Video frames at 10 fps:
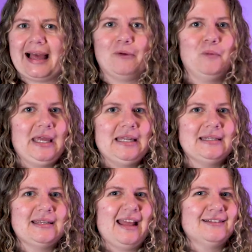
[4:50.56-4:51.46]
like
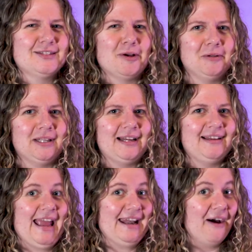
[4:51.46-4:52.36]
wind and
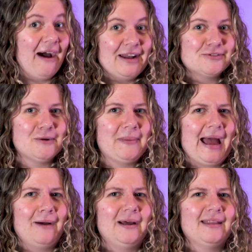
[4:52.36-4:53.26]
solar and
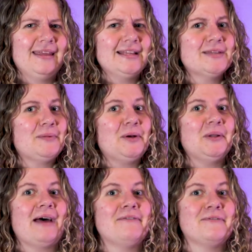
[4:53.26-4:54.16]
hydropower, things that we all
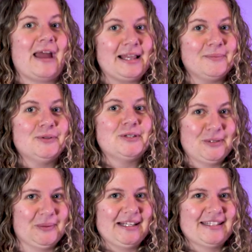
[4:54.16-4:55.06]
have available
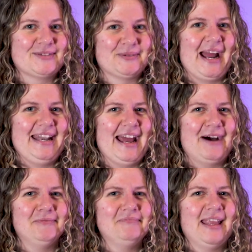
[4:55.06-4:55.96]
to us right
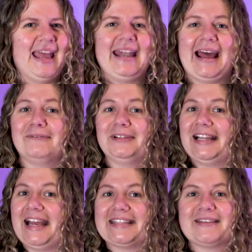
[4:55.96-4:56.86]
now, and have
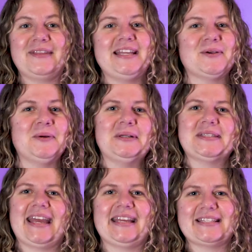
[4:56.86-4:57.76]
less of these oil
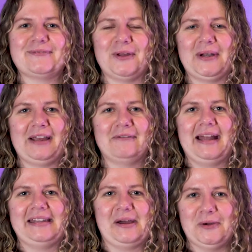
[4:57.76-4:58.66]
tankers floating
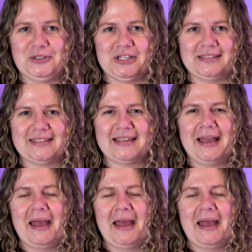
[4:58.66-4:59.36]
around our oceans.